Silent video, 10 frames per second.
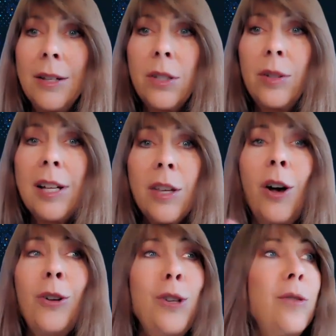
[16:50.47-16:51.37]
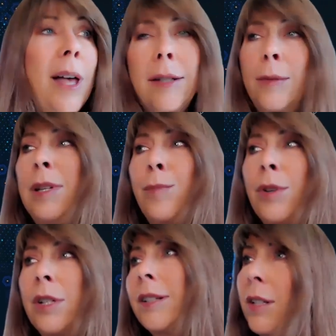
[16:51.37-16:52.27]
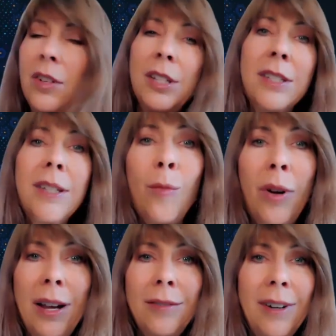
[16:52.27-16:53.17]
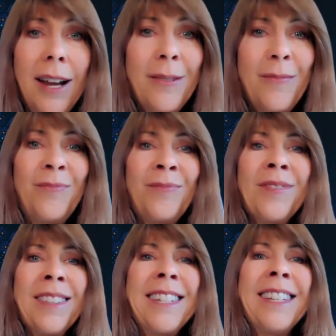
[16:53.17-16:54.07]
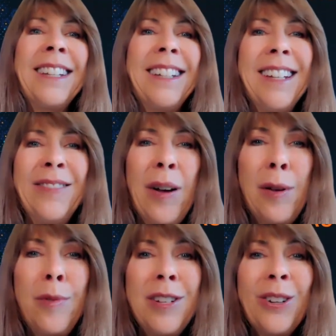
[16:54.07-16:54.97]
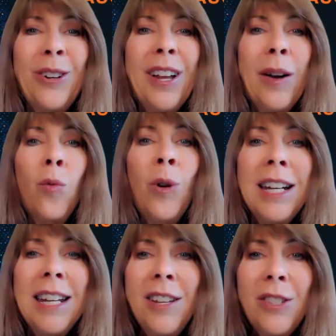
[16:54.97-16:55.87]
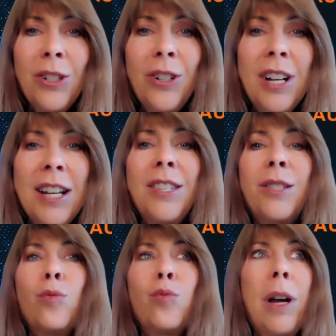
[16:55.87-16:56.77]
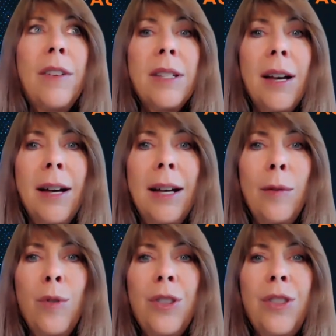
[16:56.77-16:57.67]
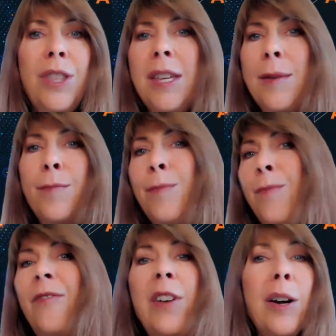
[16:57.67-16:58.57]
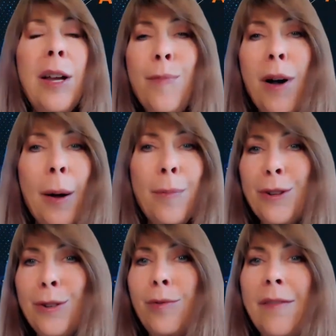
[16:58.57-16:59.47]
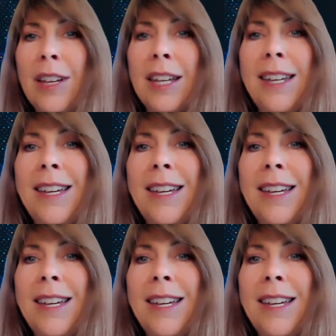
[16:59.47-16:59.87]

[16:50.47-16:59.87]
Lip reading: So let's all use that to be productive in some way, right? When we return at 1 Eastern, it's Revit time with the very popular Revit